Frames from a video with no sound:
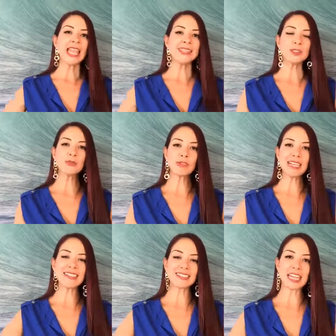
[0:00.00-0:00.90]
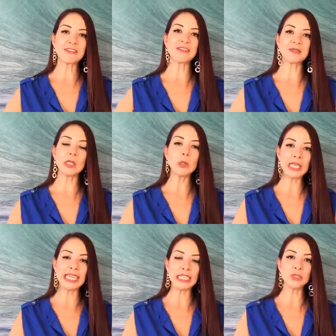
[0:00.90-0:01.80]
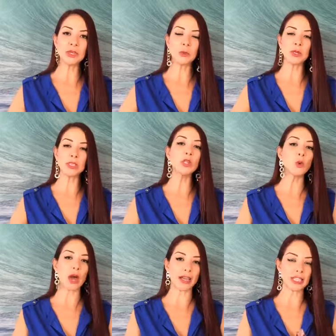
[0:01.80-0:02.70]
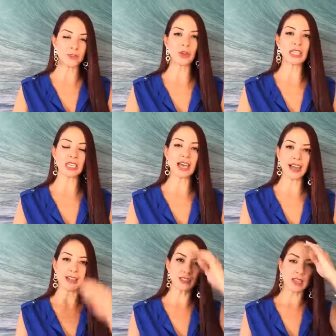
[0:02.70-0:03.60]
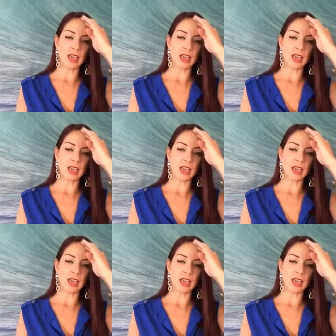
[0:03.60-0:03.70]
And to really start looking into it with new eyes, fresh eyes,